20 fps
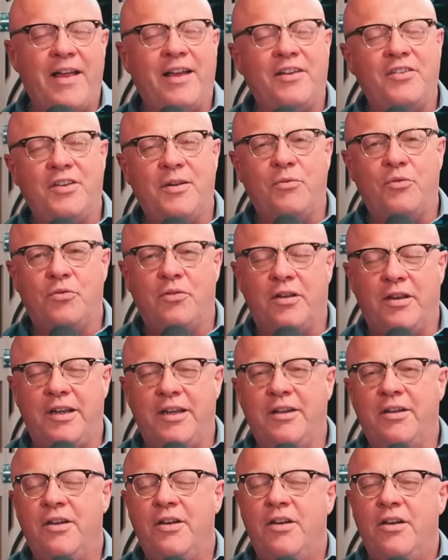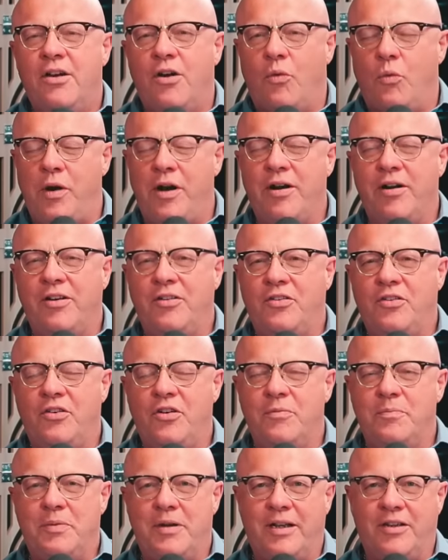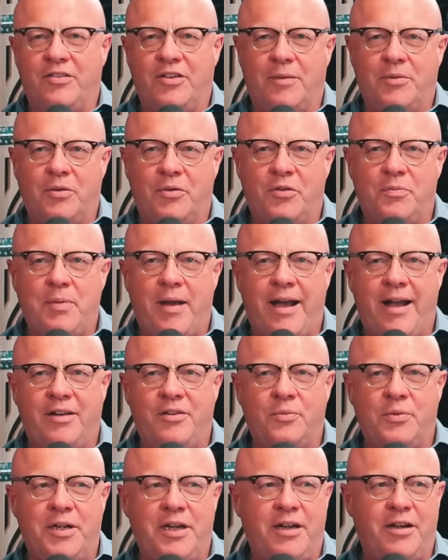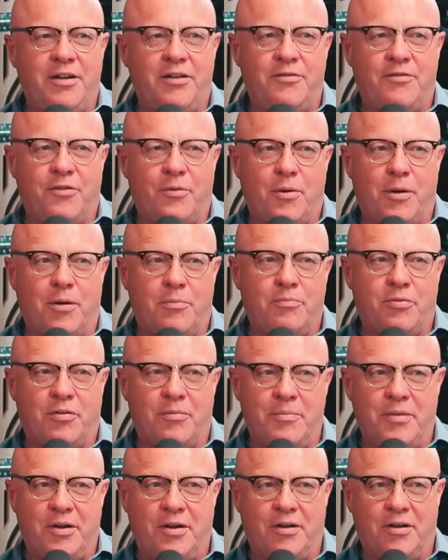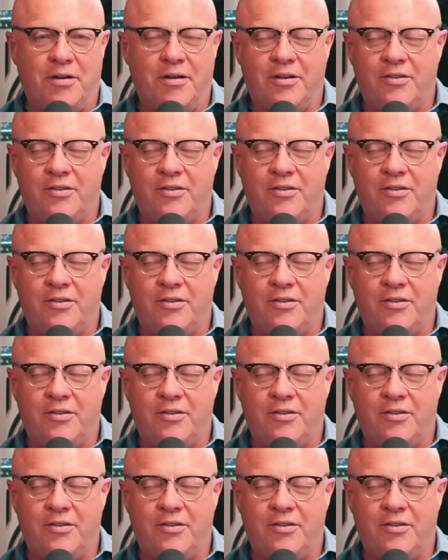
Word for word: Now that seems really weird and stupid, except it was pads we needed for our premiere.